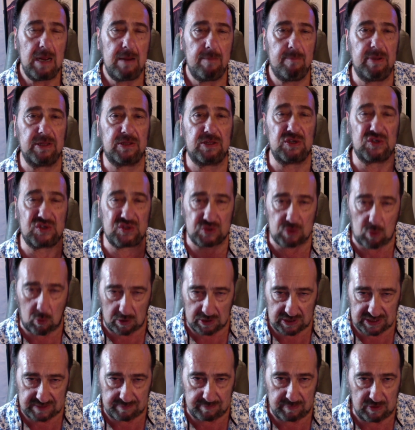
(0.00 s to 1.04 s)
but the
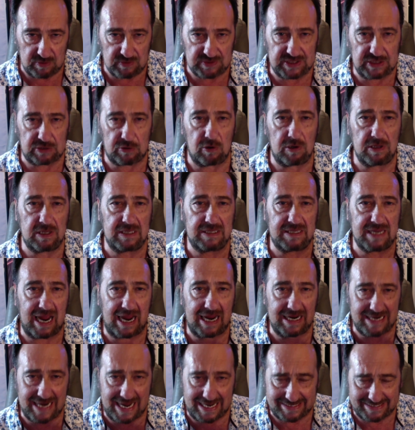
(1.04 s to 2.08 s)
source music, or the
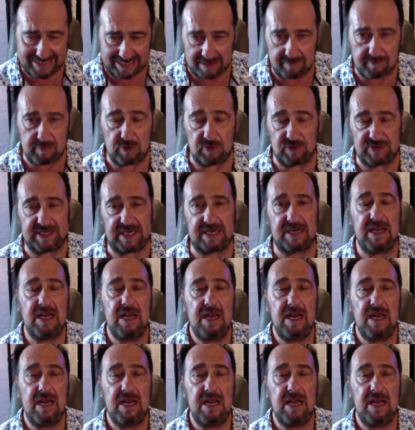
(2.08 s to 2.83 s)
diegetic music.